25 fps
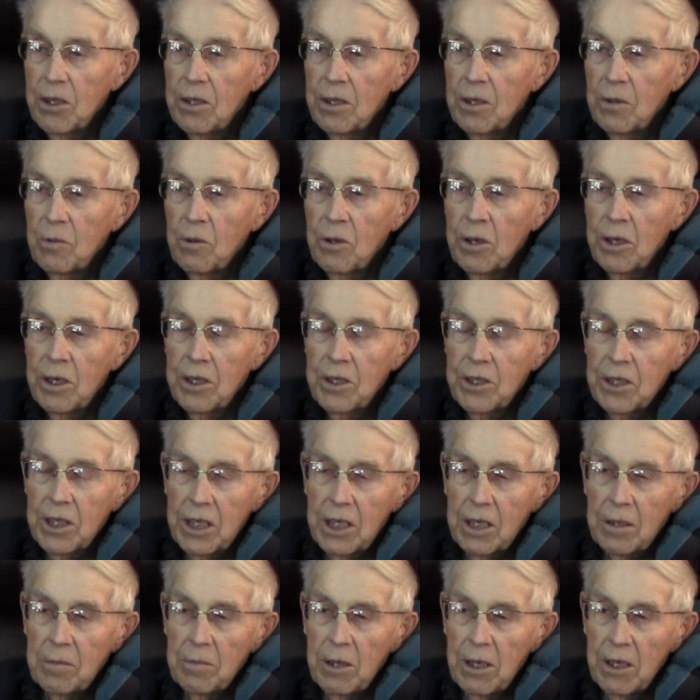they're worried sick
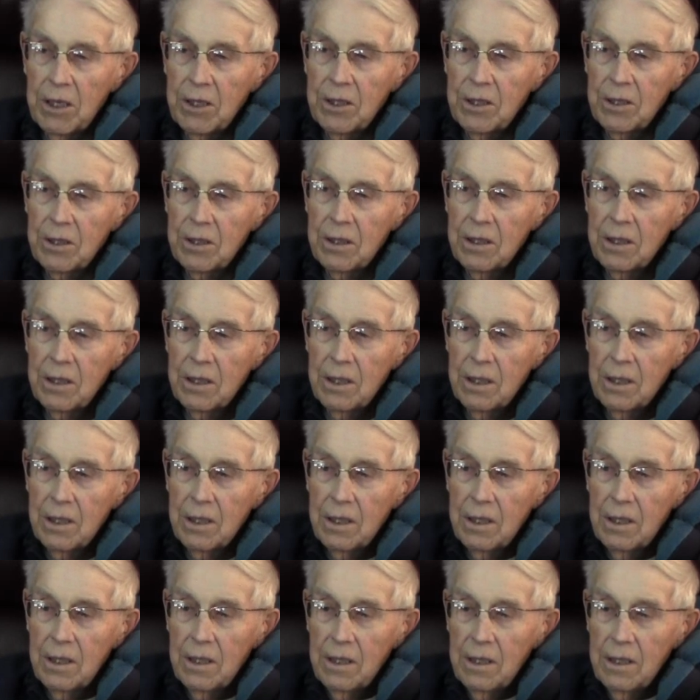about you.
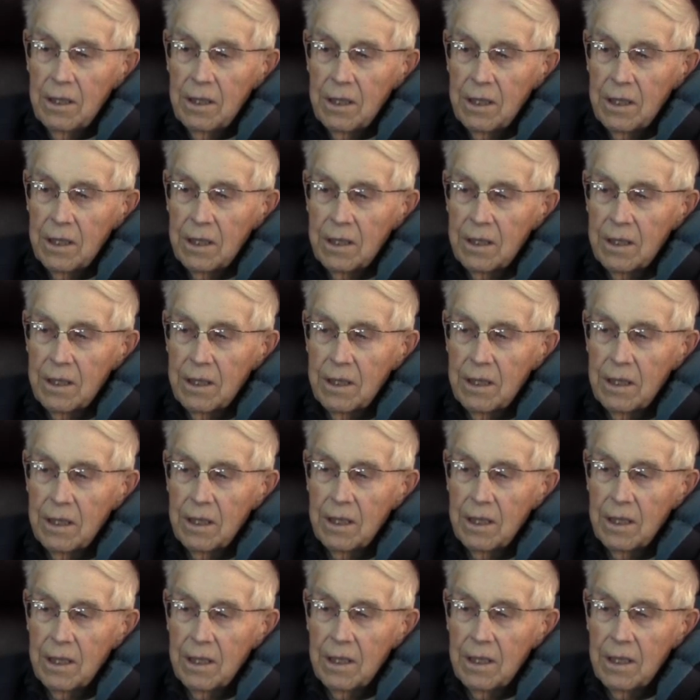And
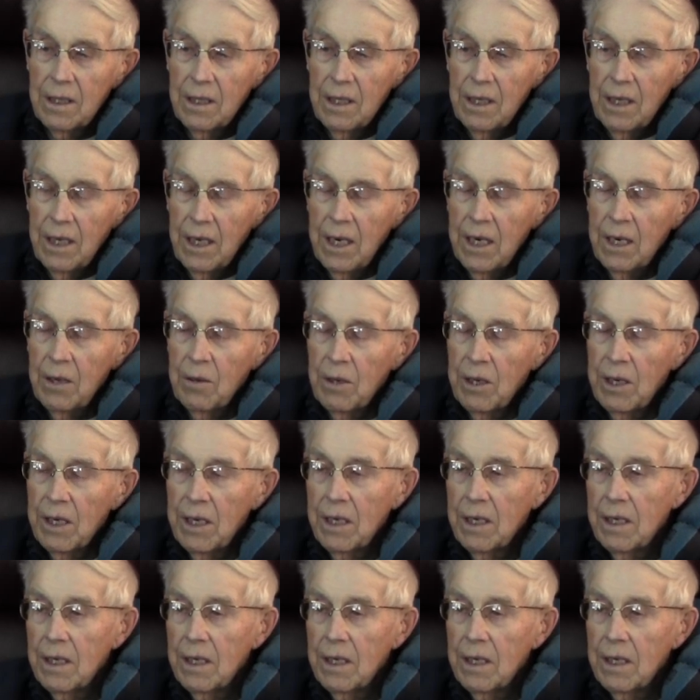anyway,